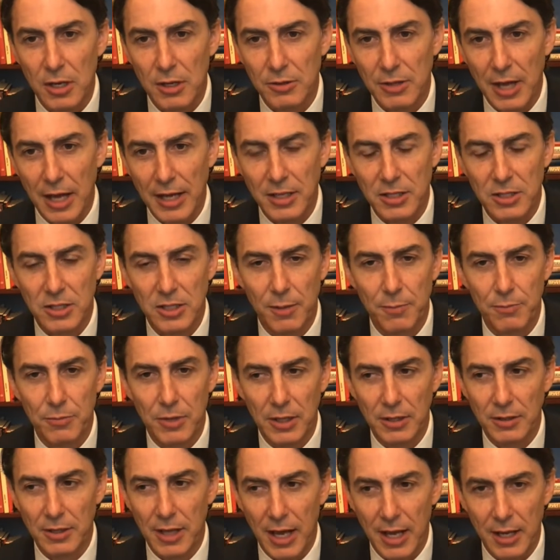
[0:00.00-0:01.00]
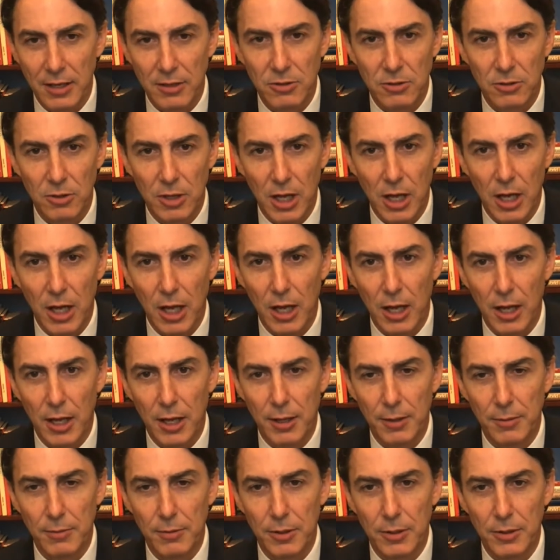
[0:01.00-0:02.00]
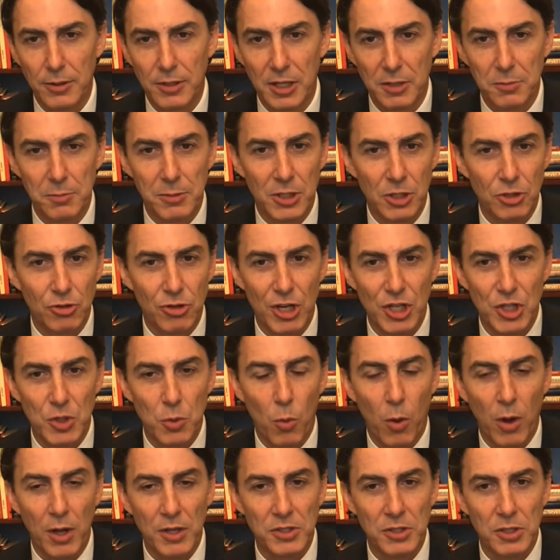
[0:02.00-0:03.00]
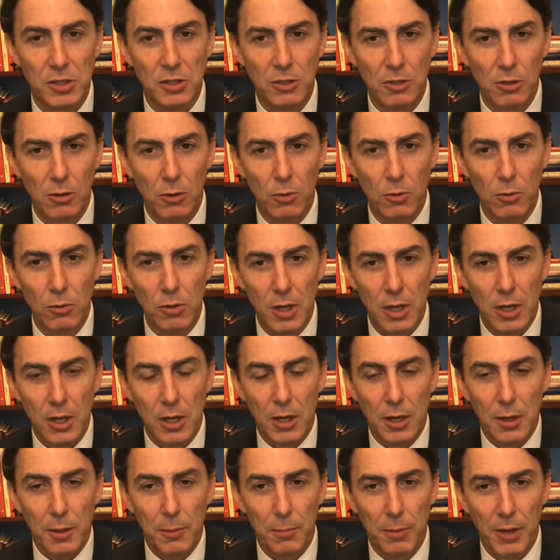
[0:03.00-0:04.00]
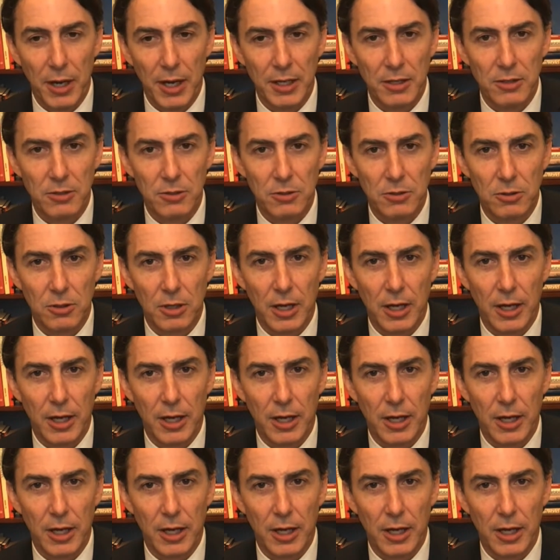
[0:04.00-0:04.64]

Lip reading: that is something that the administration wants to do. But